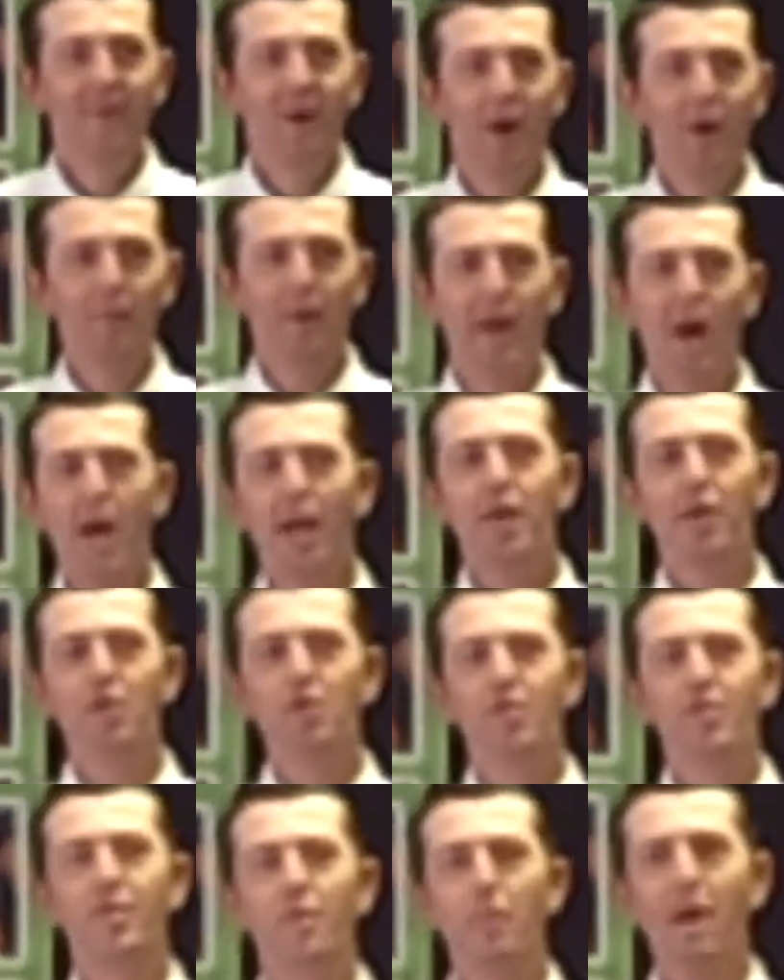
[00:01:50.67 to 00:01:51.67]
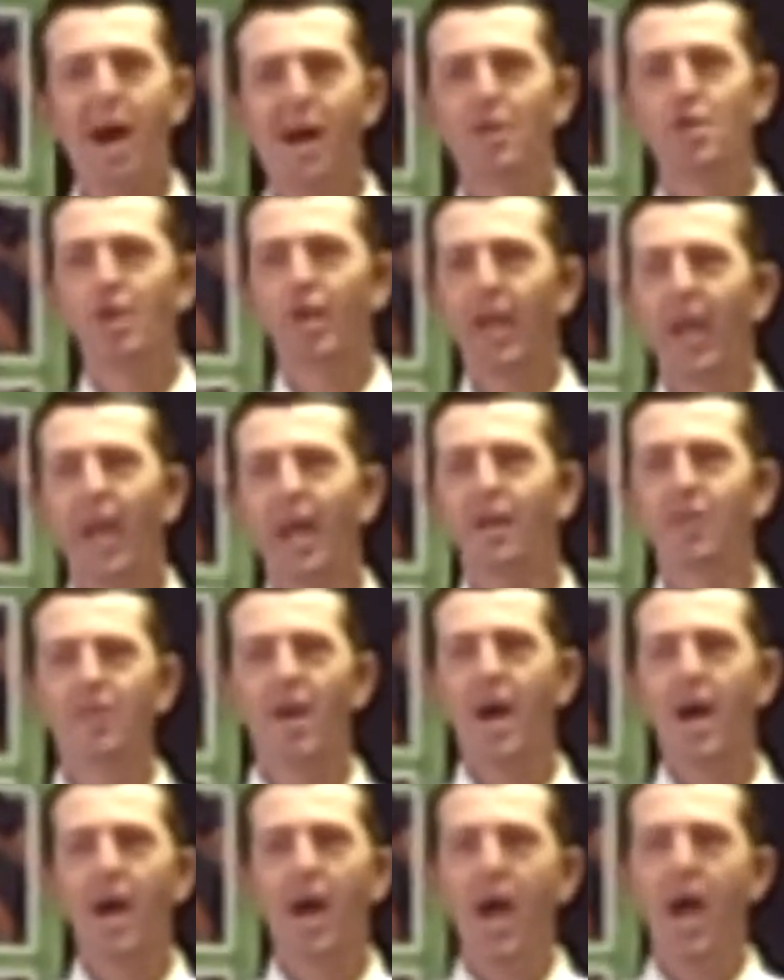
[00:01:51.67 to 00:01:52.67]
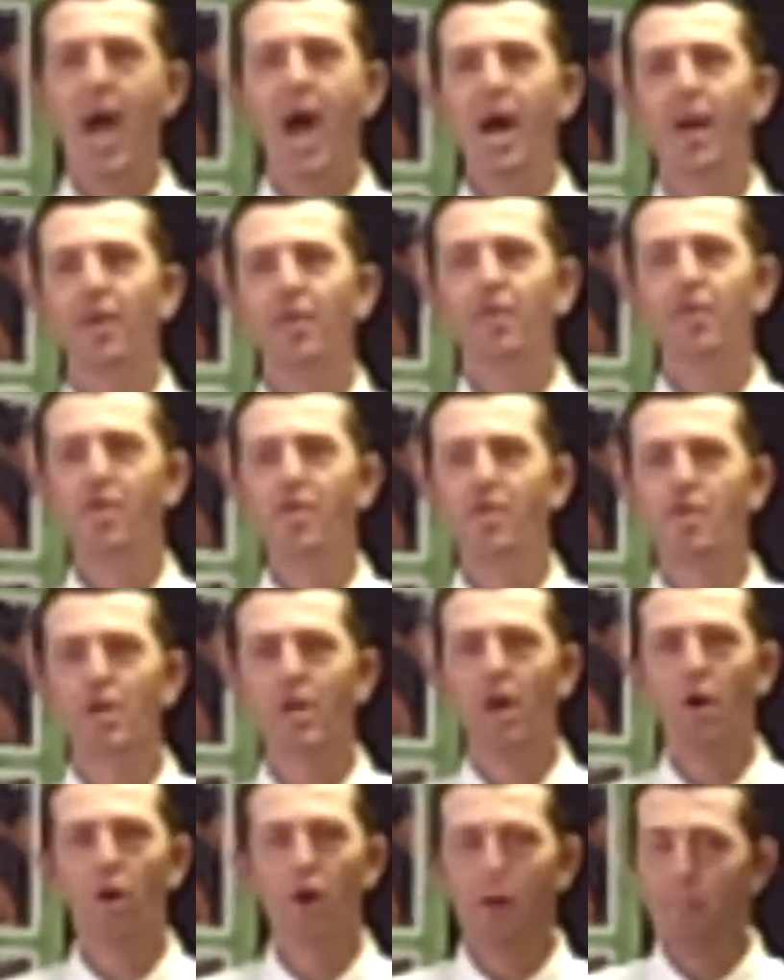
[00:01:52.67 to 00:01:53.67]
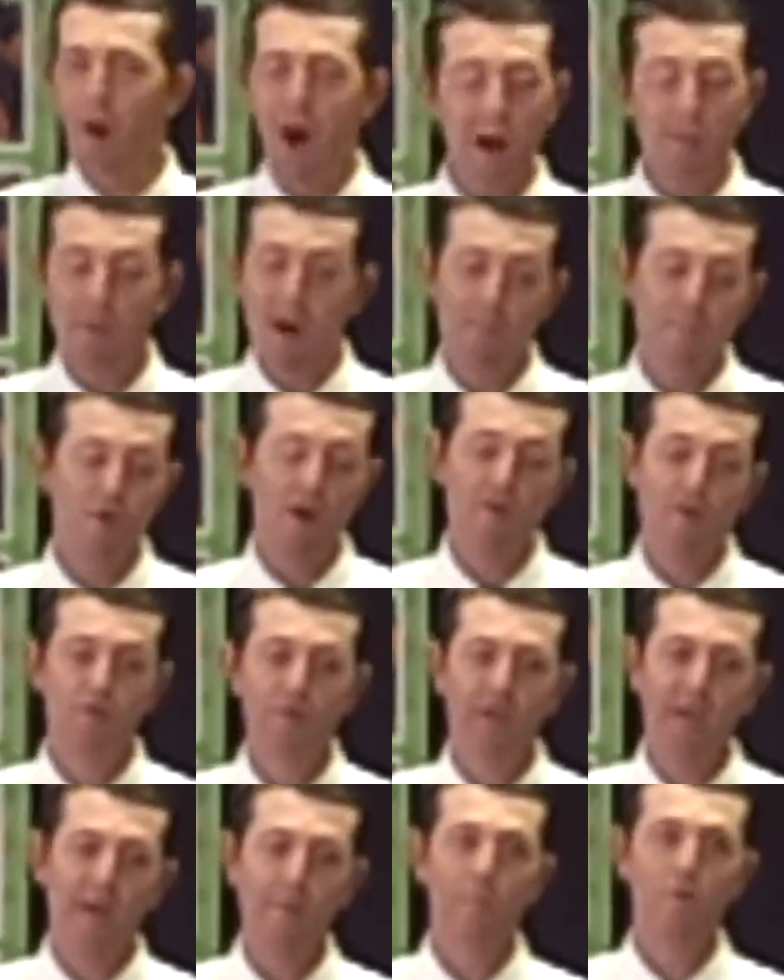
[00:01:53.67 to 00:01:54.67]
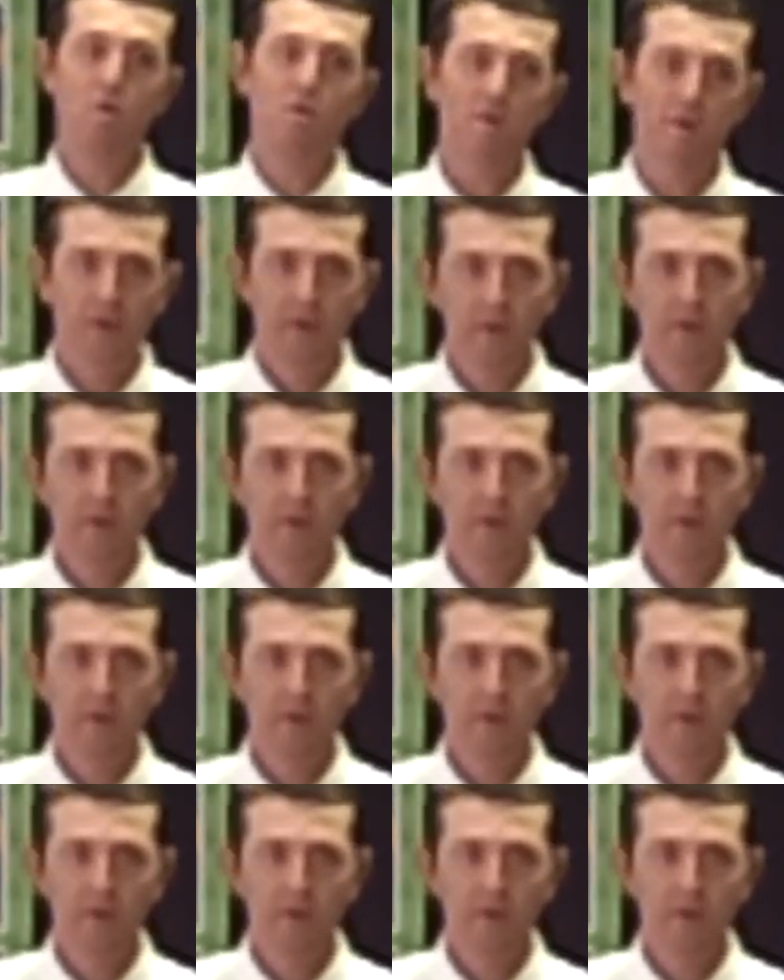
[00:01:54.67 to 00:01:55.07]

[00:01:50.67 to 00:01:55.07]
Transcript: I mean, I could just imagine Cain's a- attitude. You know, "Am I my brother's keeper?"